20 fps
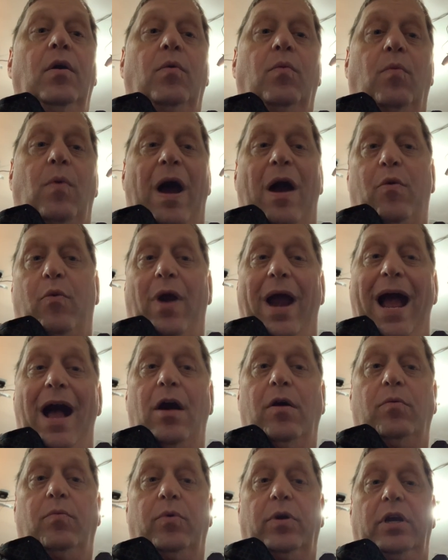While we're
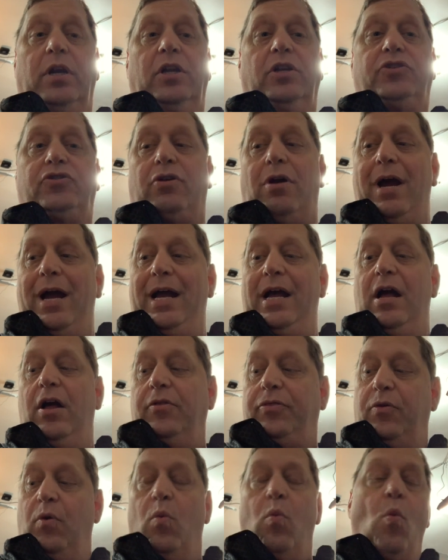out, we're going to try
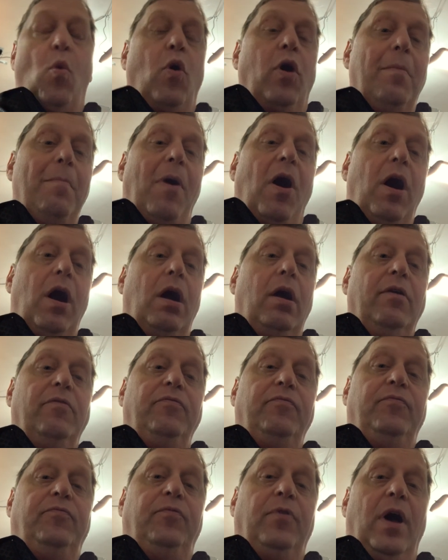out the
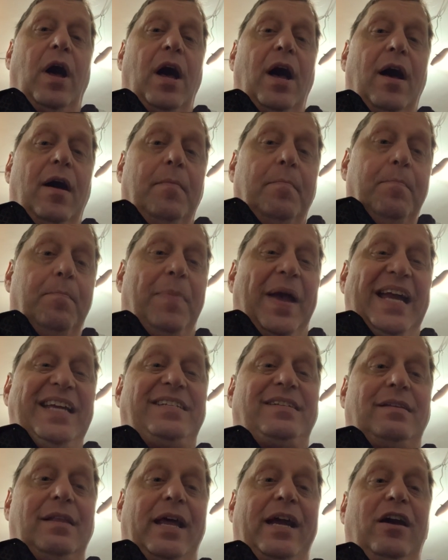WarmR uh,
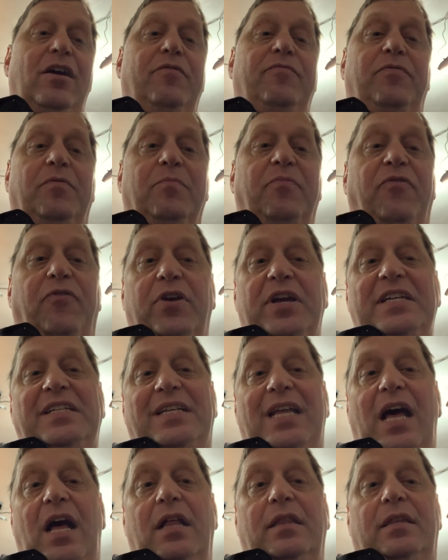base layer from
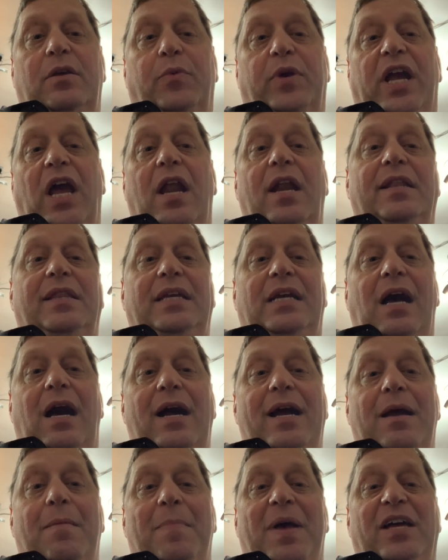Freeze Out that we got at the
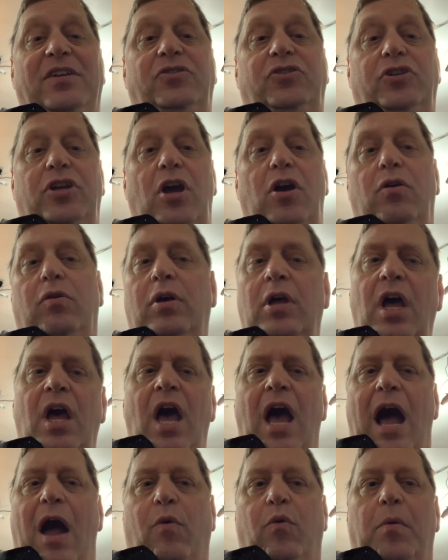IMS show.
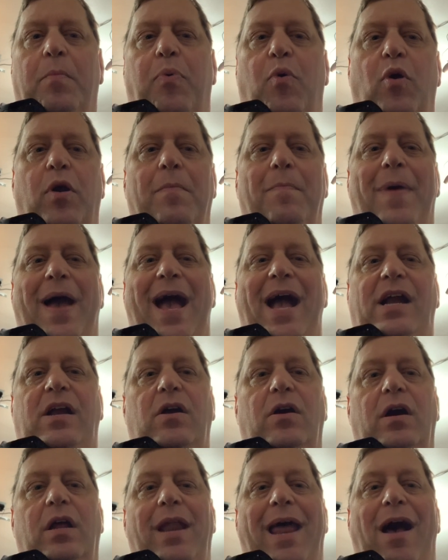I'll report
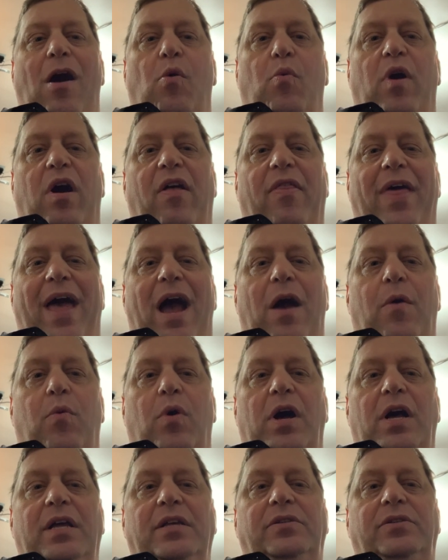back on how well that
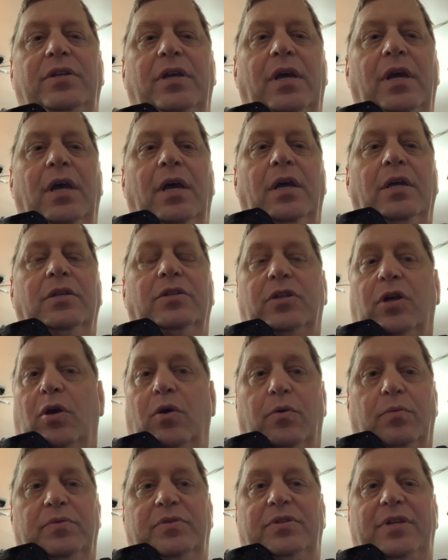was.
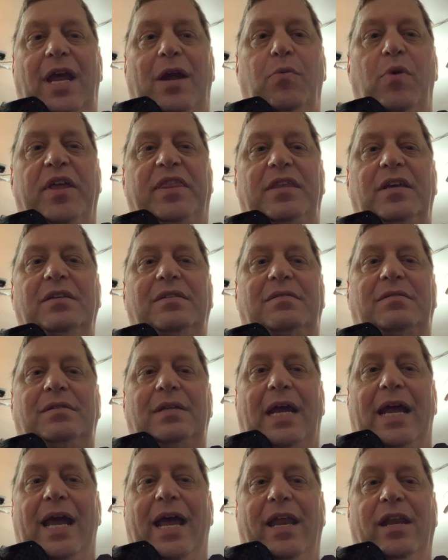So stay with
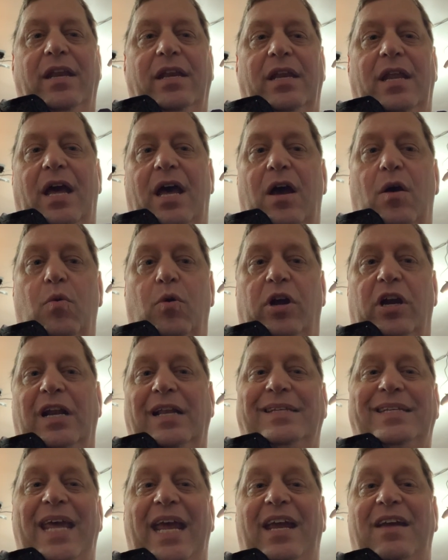us, and uh, we're going
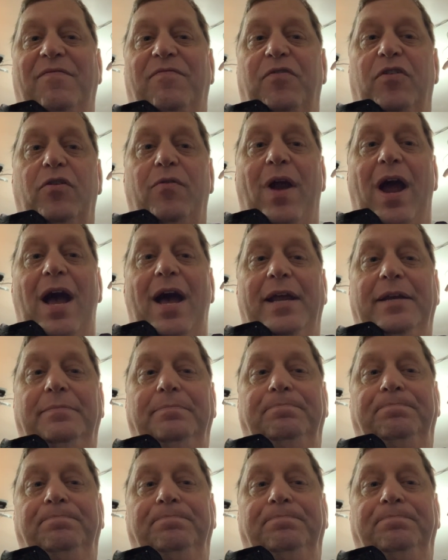to take it for a ride.